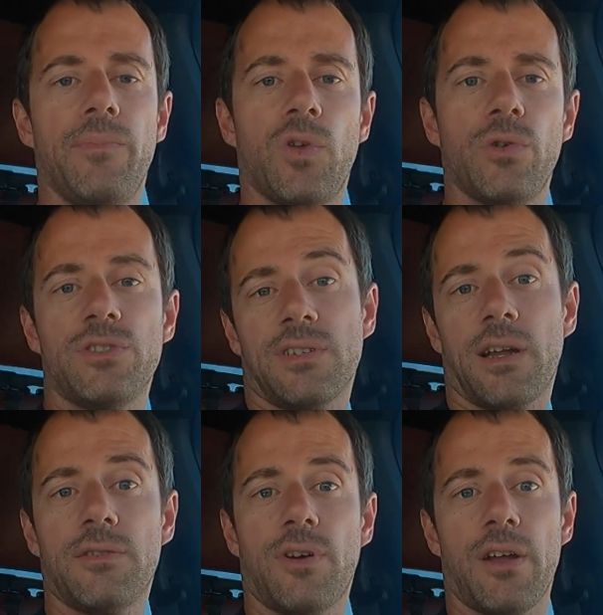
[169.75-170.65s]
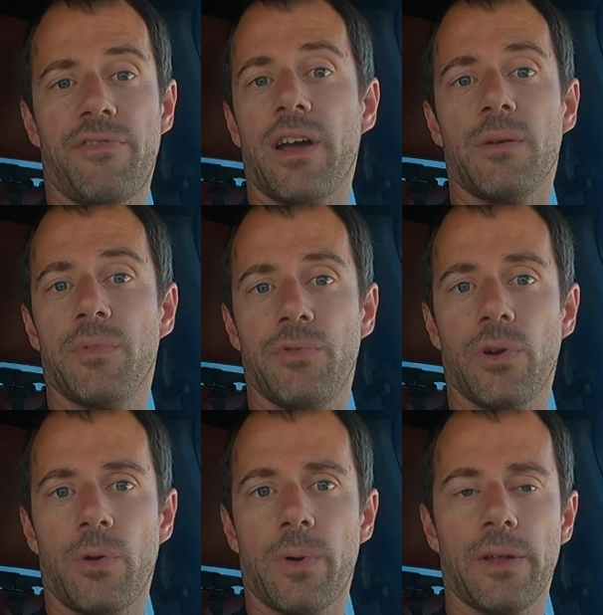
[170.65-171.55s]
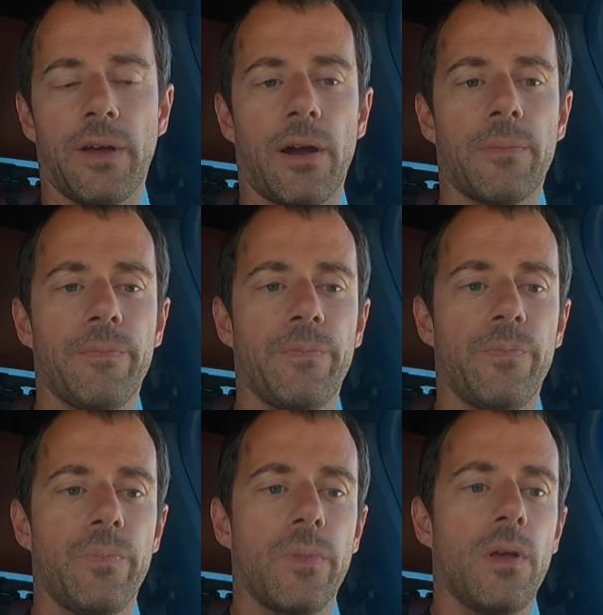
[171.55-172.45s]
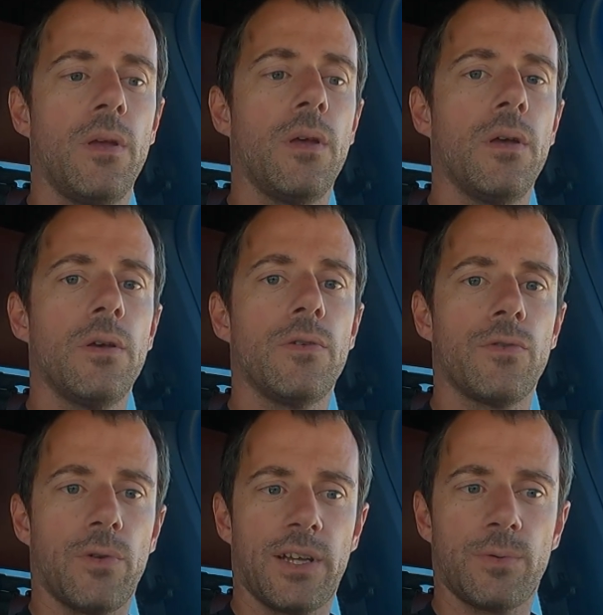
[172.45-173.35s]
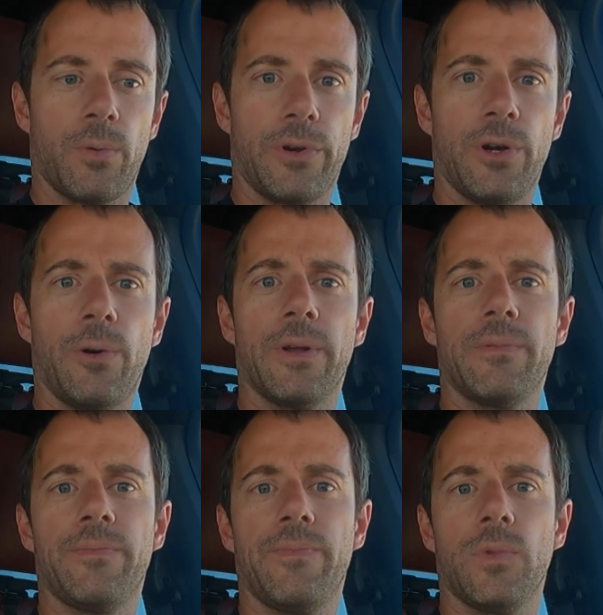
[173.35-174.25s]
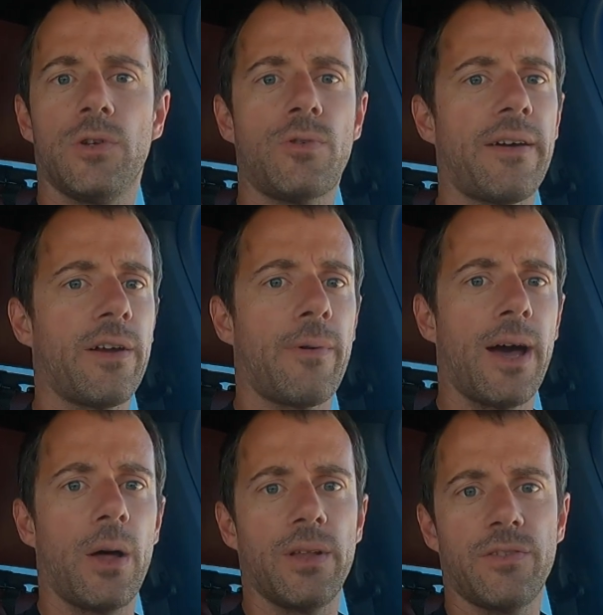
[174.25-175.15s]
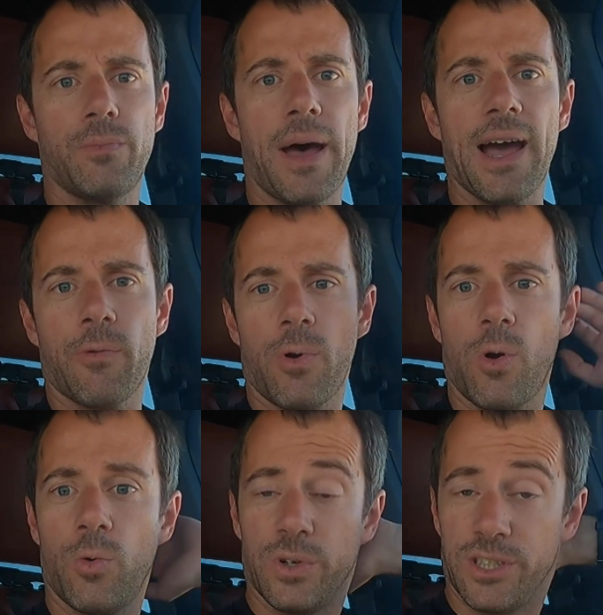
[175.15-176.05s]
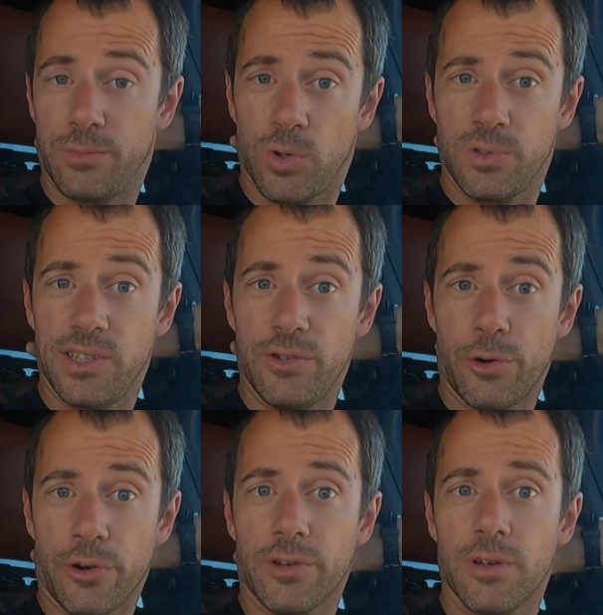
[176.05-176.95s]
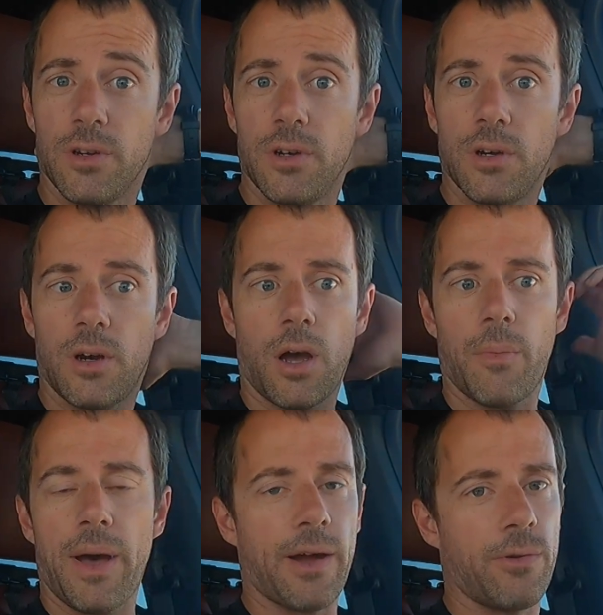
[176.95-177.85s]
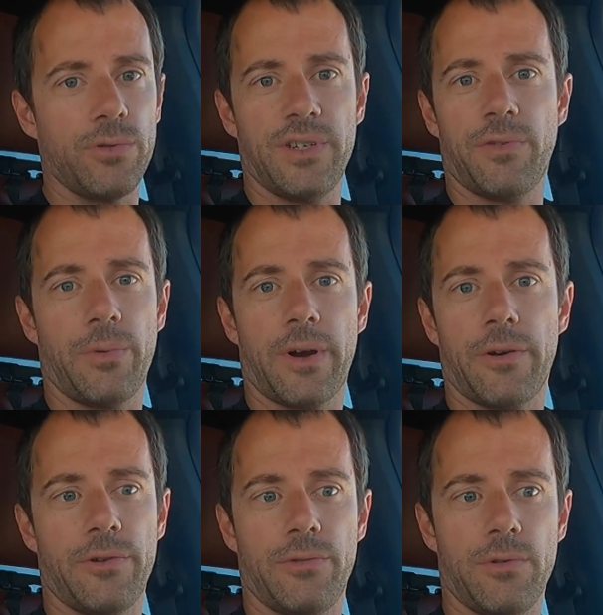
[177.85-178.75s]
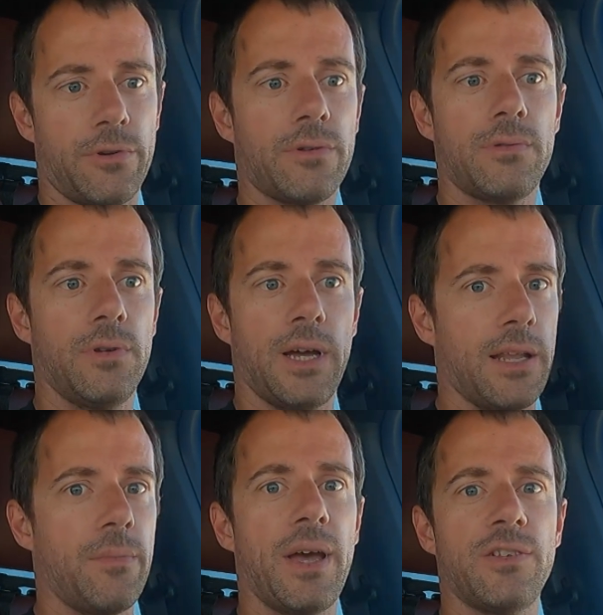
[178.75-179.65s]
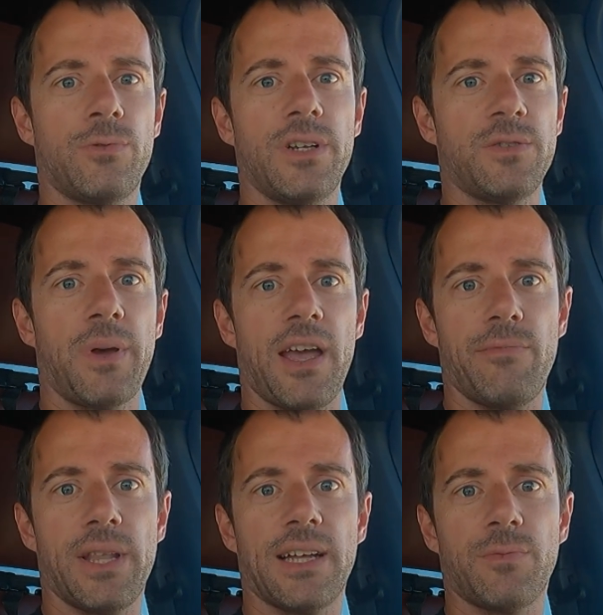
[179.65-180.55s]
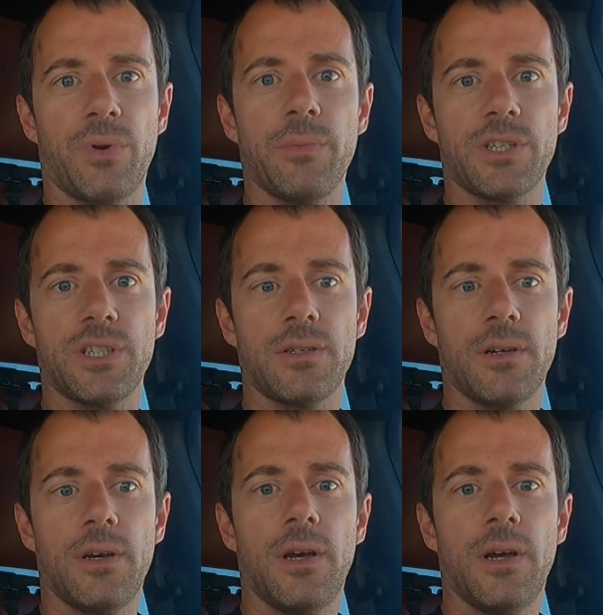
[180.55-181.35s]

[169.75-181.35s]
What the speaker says: So you just got to try to find them if you don't know where they are. So that's what we're doing, driving around this back road, which is mostly dirt. Back roads everywhere are dirt. You got the main street is paved, but that's pretty much it.